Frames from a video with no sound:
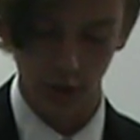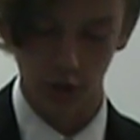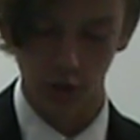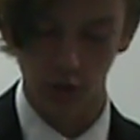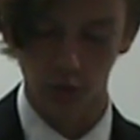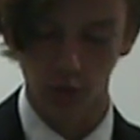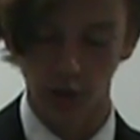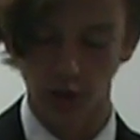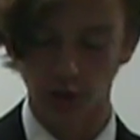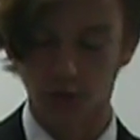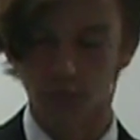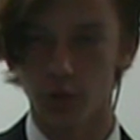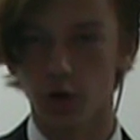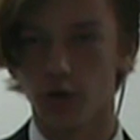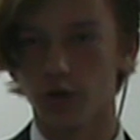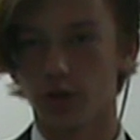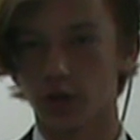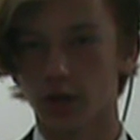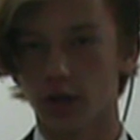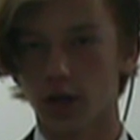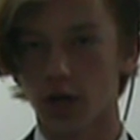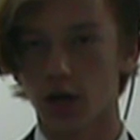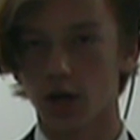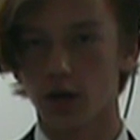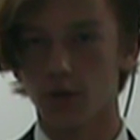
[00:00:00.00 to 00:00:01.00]
the U.S., both
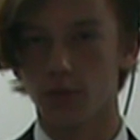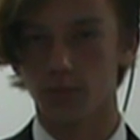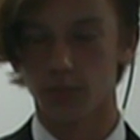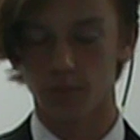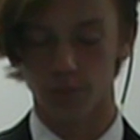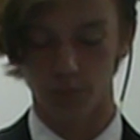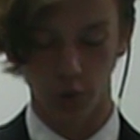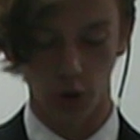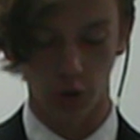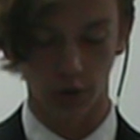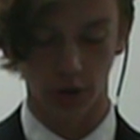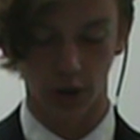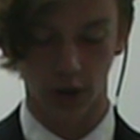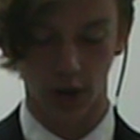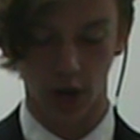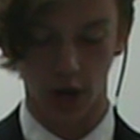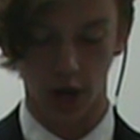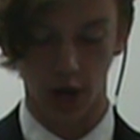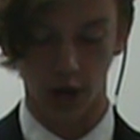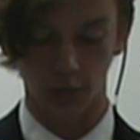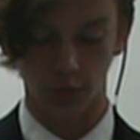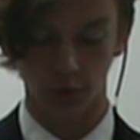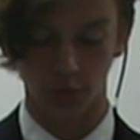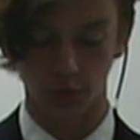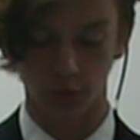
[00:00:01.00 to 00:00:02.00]

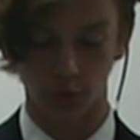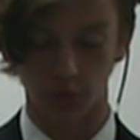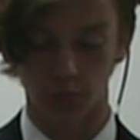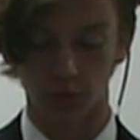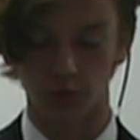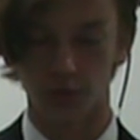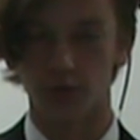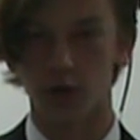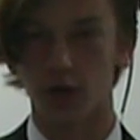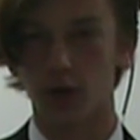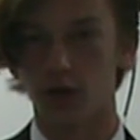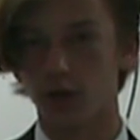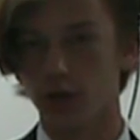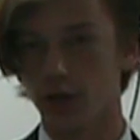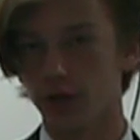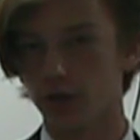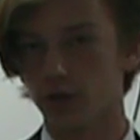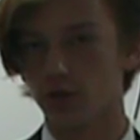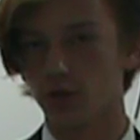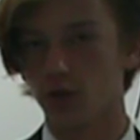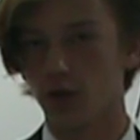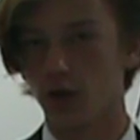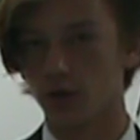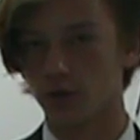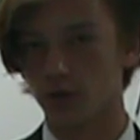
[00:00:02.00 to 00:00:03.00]
economies will prevail in the
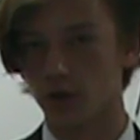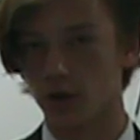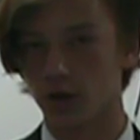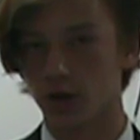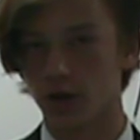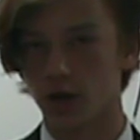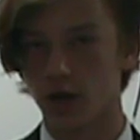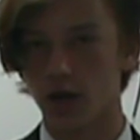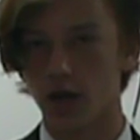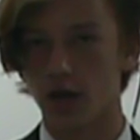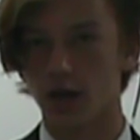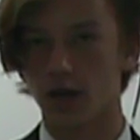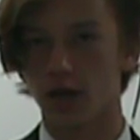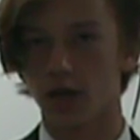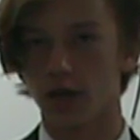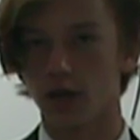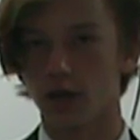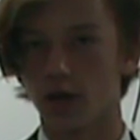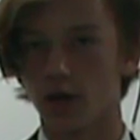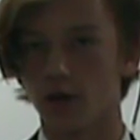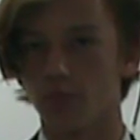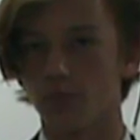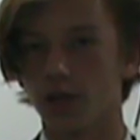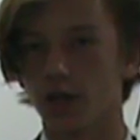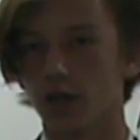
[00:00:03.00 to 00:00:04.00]
long run and
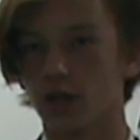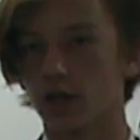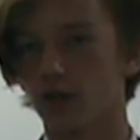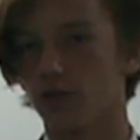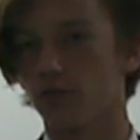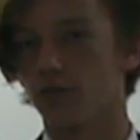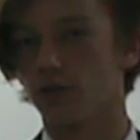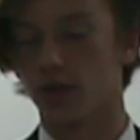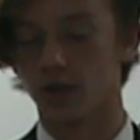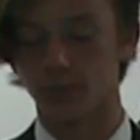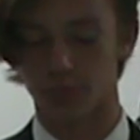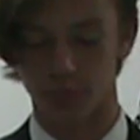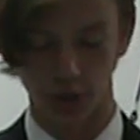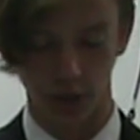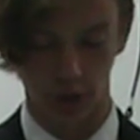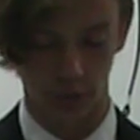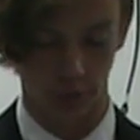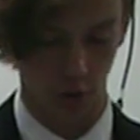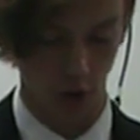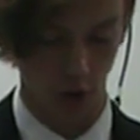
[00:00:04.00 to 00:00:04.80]
end up making a very big